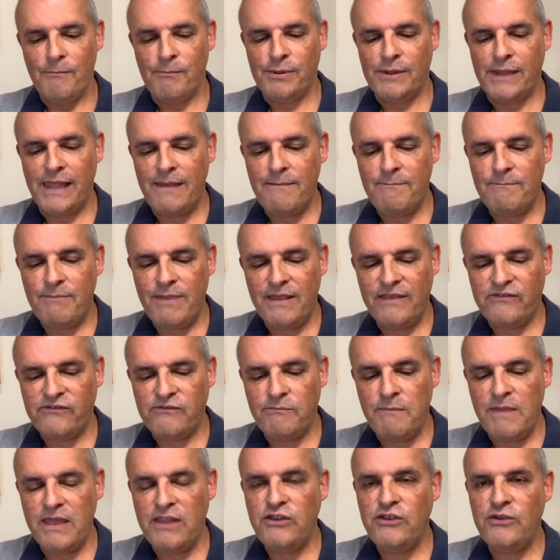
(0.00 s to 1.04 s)
plant-based
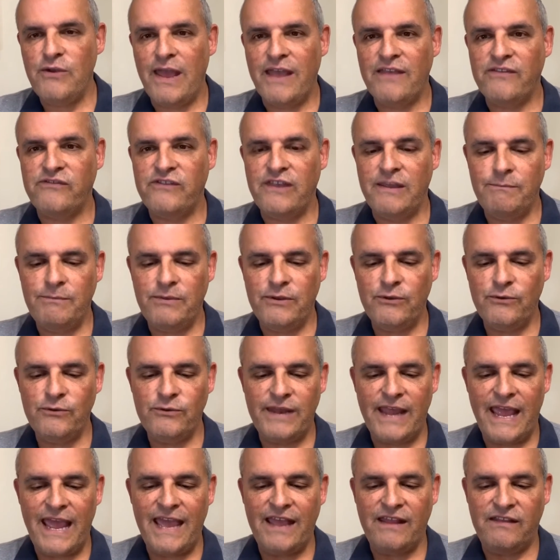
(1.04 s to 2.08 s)
menu has
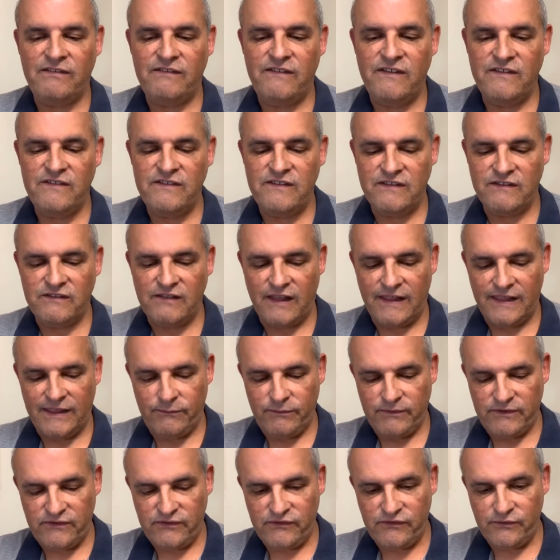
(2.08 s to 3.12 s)
debuted at Disney's
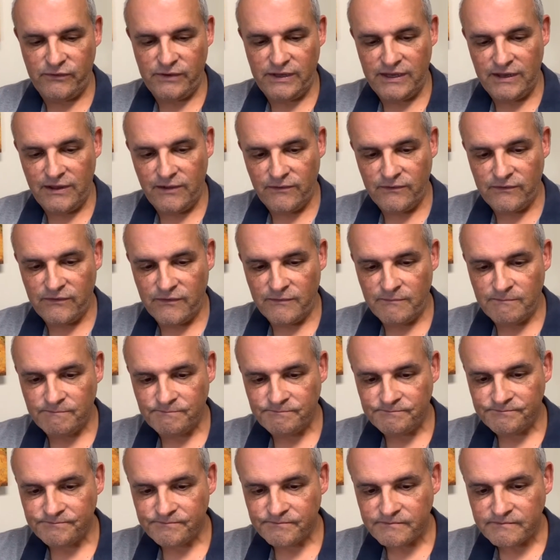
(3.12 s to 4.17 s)
Hollywood Studios.
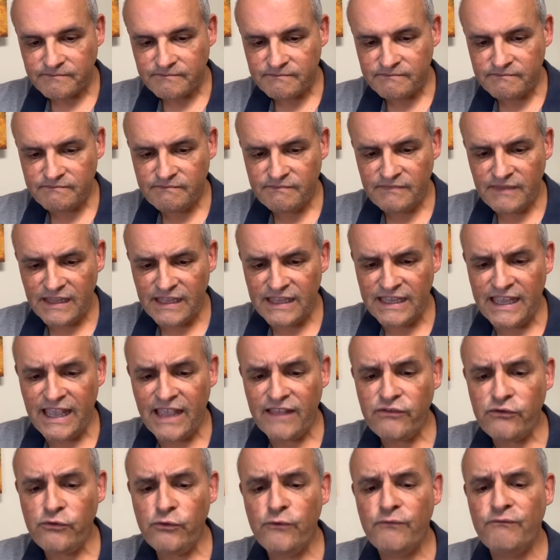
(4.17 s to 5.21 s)

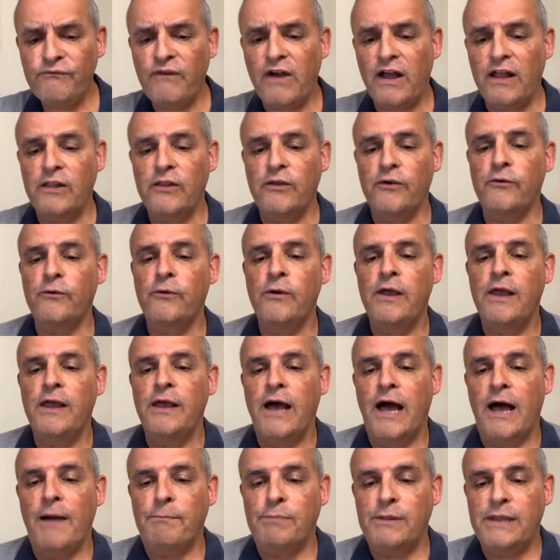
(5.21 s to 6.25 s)
Guests who follow
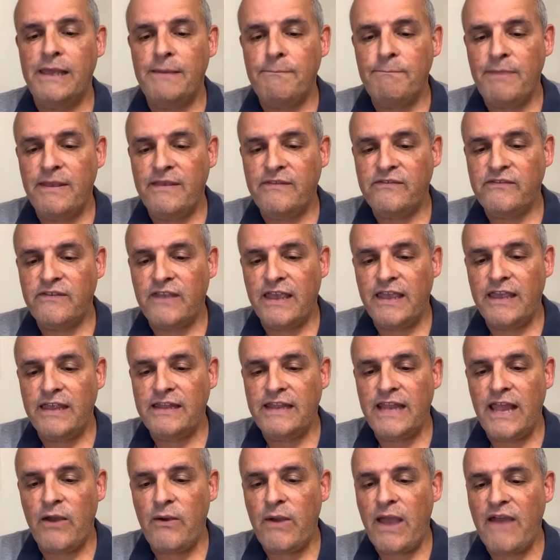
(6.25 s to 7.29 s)
a plant-based diet
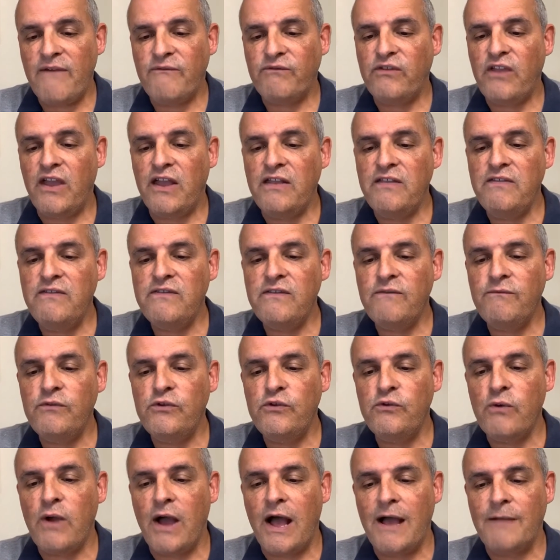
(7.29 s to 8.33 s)
now have tons of
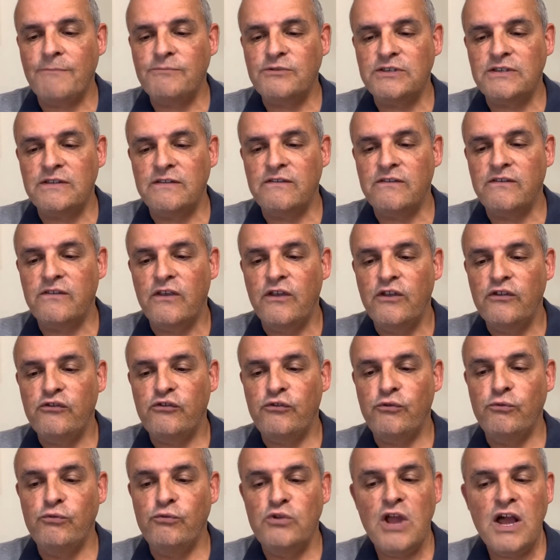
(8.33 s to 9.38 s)
new options
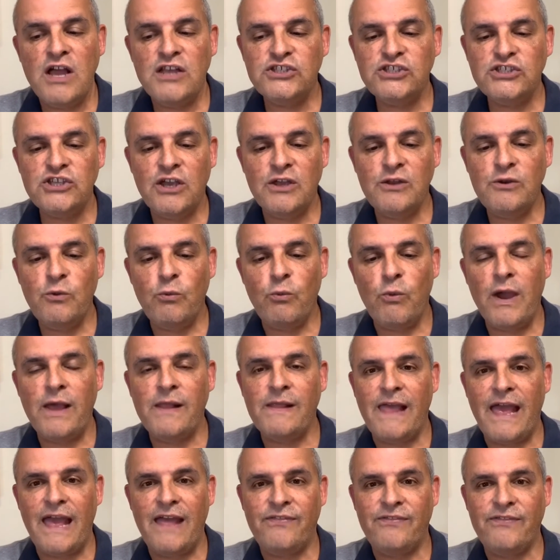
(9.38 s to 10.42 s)
to nosh on while
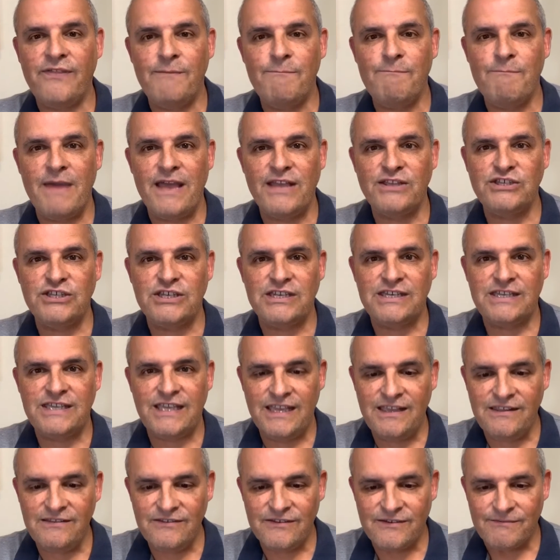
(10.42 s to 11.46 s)
at the Magic
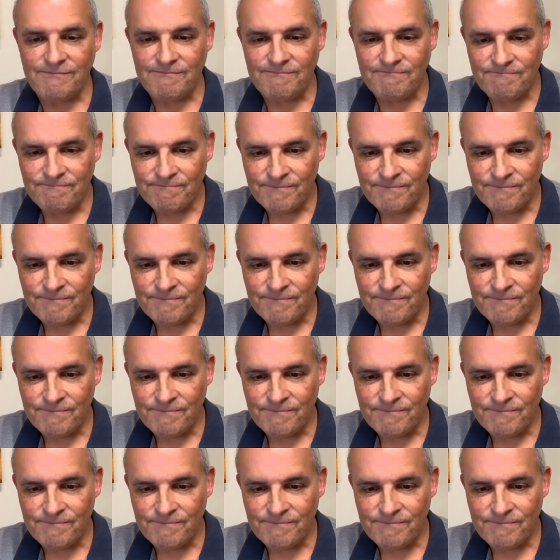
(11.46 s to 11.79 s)
Kingdom.